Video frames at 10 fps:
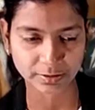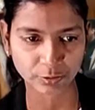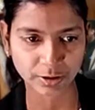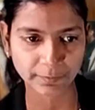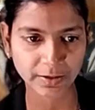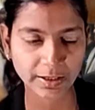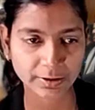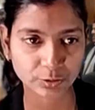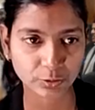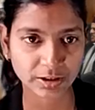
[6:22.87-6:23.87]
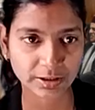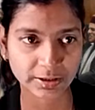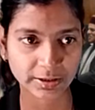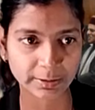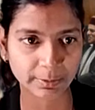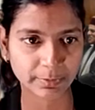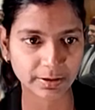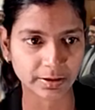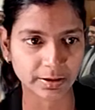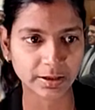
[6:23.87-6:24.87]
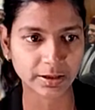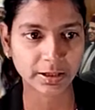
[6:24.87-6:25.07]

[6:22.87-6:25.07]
Okay, so re remember here,